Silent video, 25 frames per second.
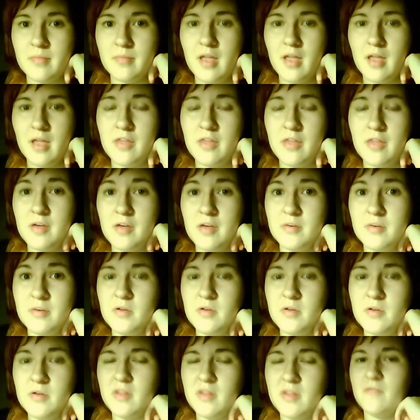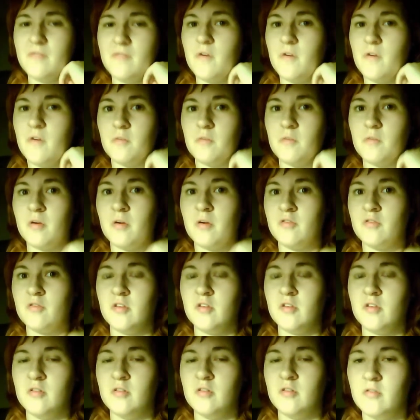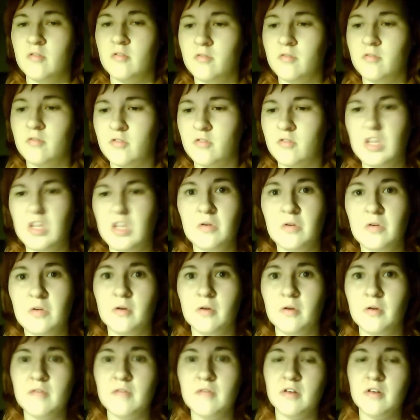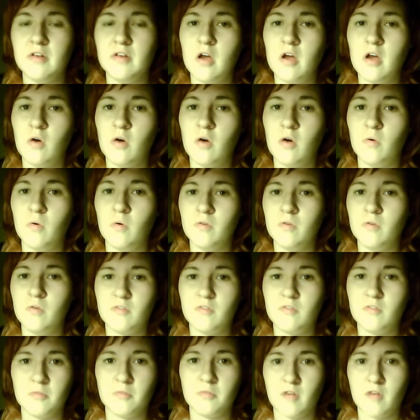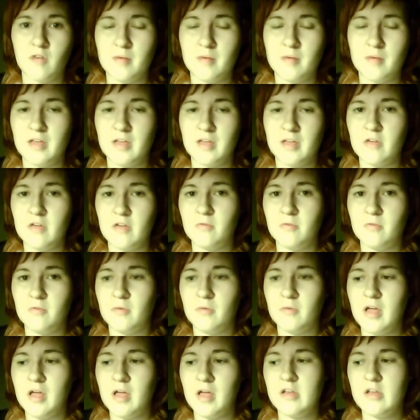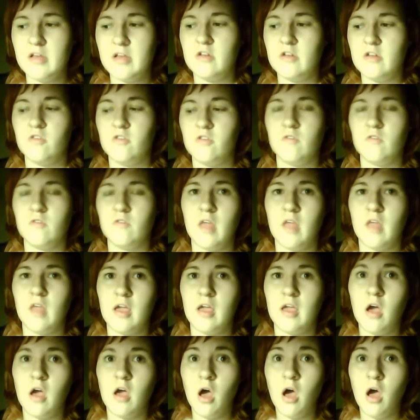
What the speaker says: I think when you get the first person, you don't even know subscribing you, and you're just like,